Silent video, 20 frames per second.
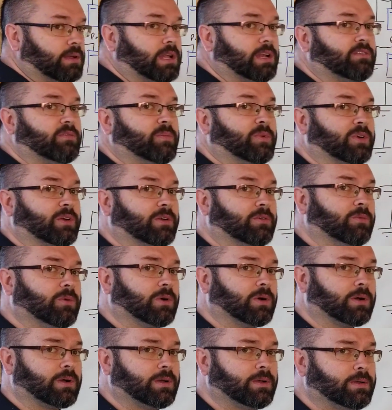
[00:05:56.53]
of them are going to work.
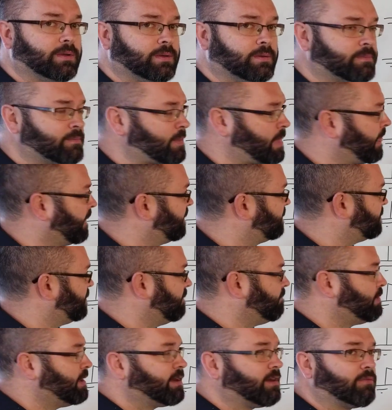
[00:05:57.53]
So
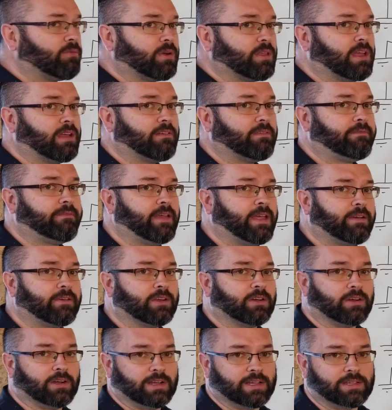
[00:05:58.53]
depending on where that
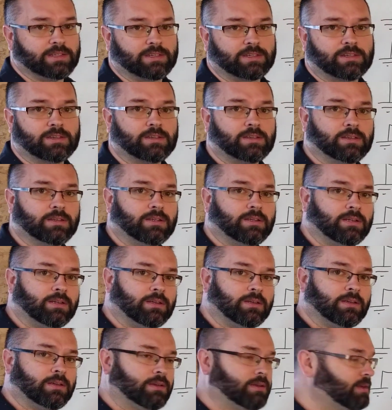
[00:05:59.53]
failure is
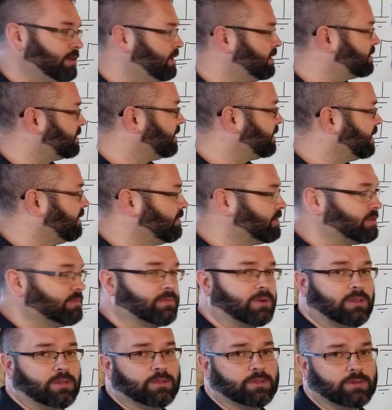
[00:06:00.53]
going to give us some
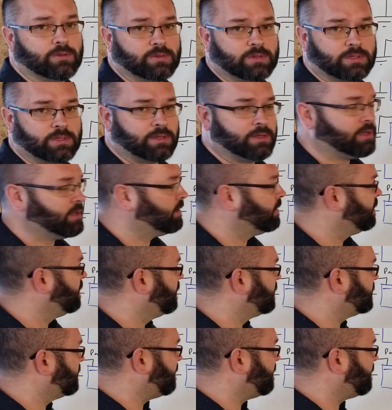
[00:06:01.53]
clues. So if